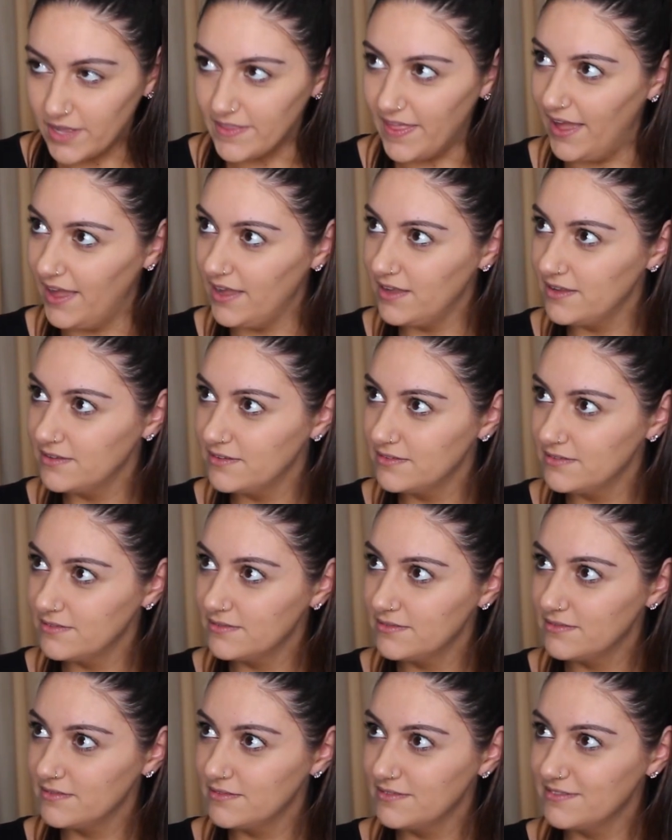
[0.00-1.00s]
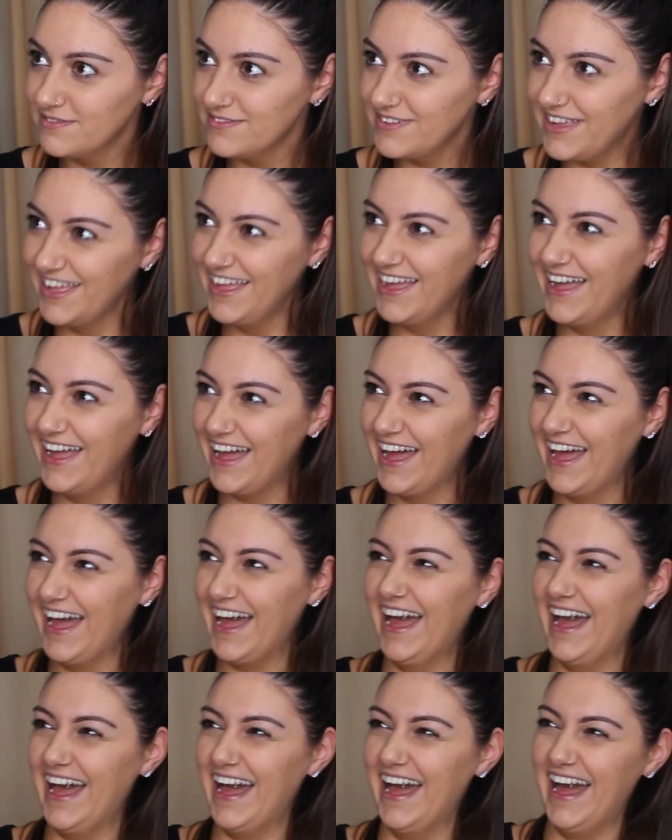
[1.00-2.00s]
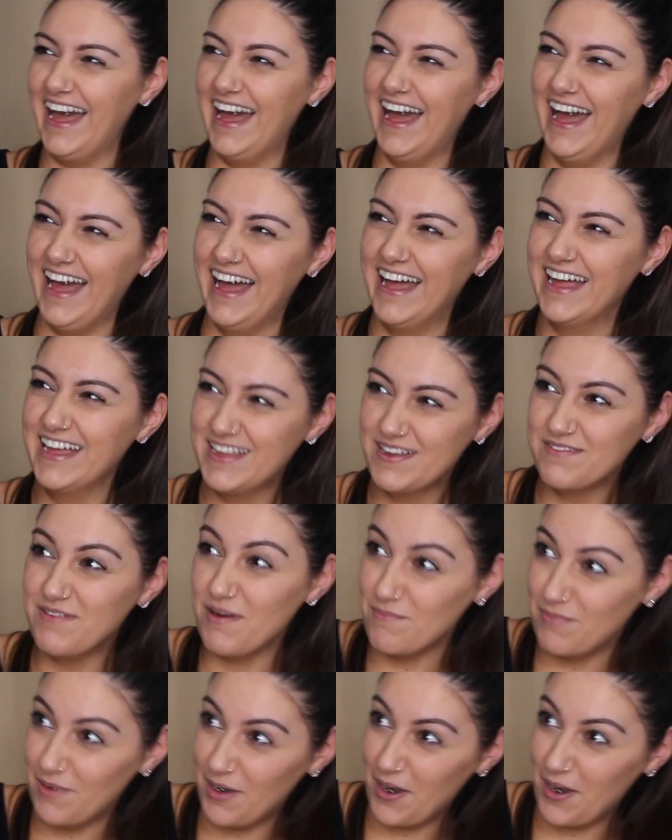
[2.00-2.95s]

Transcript: that. Okay, I can feel it. I've